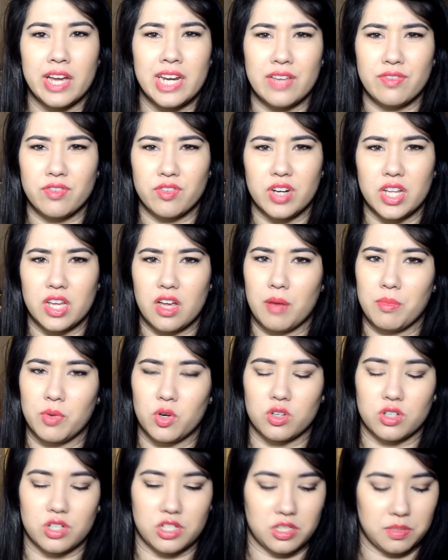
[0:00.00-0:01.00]
I never really come
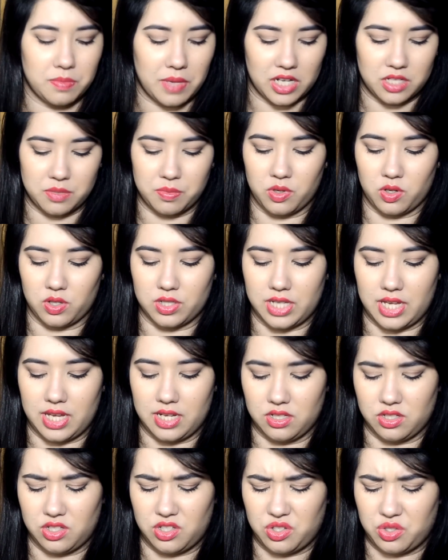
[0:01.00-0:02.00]
across Smashbox
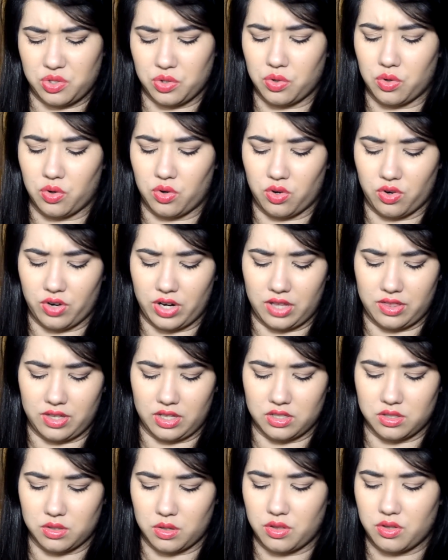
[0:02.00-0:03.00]
in store or
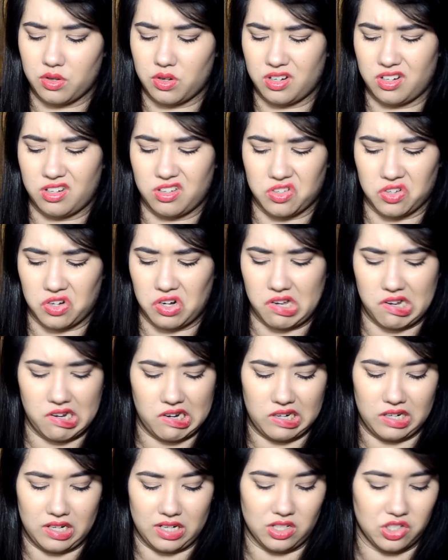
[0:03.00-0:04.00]
anything, so I thought I'd look
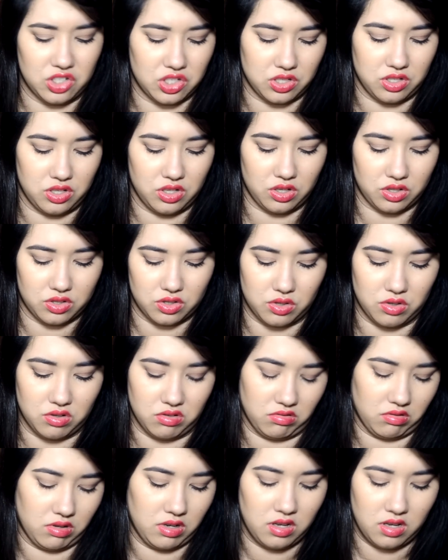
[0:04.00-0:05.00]
online, and I just looked
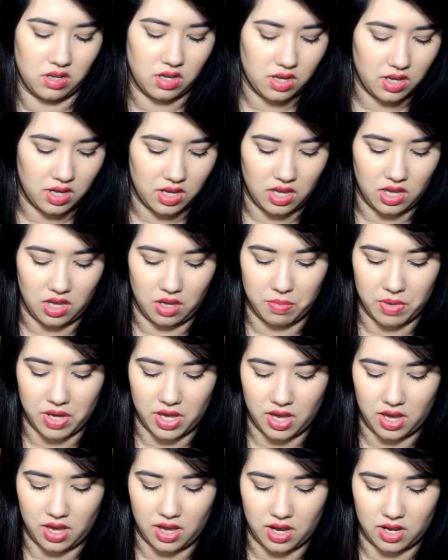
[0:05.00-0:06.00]
on
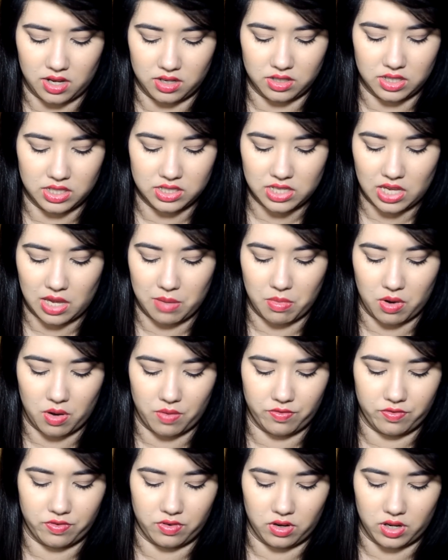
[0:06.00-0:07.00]
eBay, and this came up
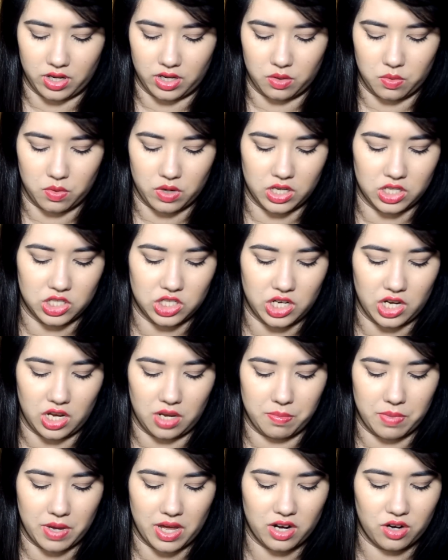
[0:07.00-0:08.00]
for like quite
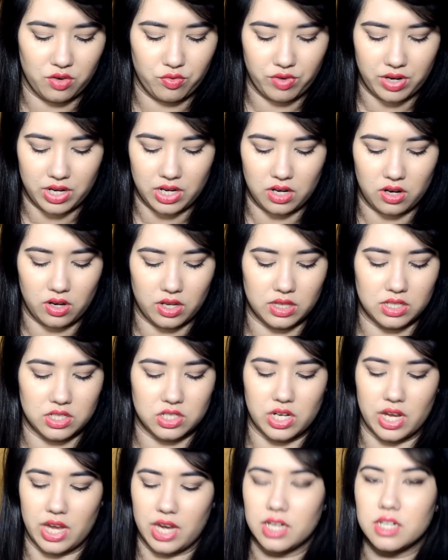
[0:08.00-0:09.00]
cheap, and I really like the
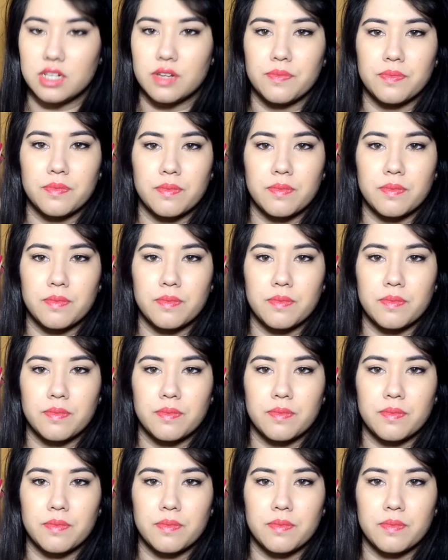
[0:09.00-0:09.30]
shade.